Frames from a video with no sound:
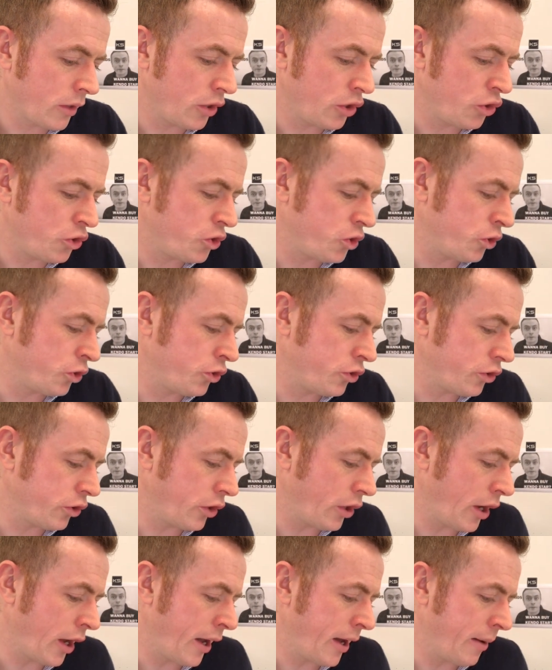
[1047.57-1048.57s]
you should
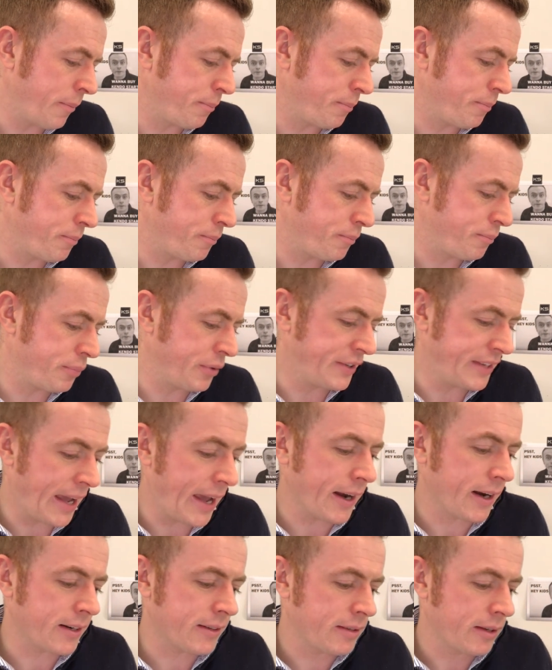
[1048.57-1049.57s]

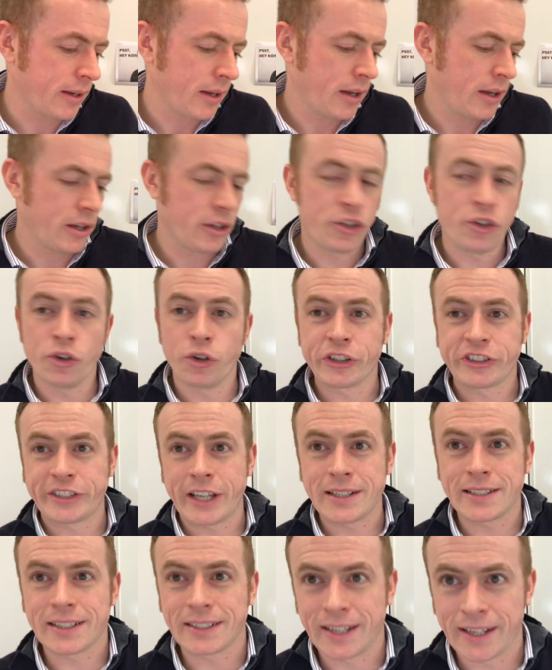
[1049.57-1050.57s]
protect your
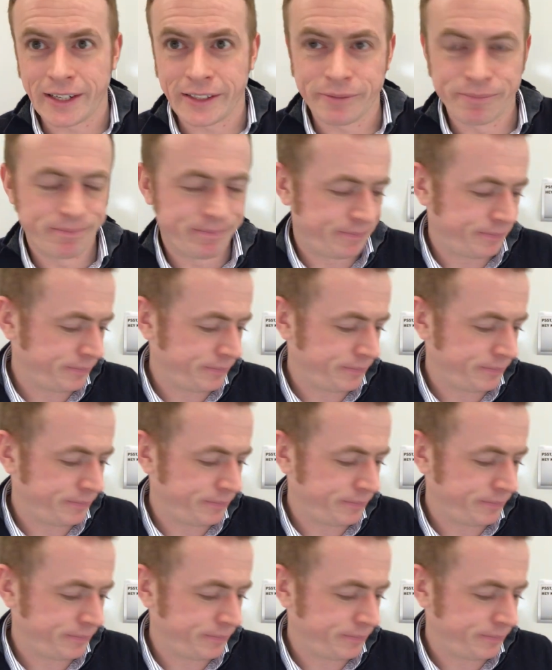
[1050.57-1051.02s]
center line.